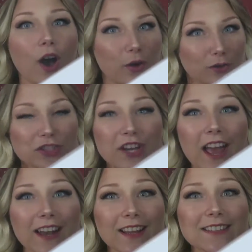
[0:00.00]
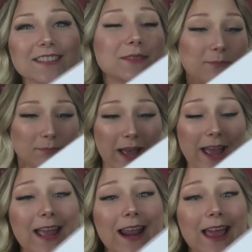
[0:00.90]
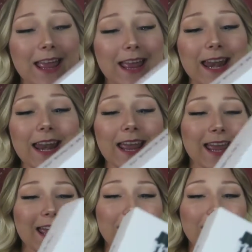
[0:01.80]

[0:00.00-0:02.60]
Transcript: Oceanus by Innokin.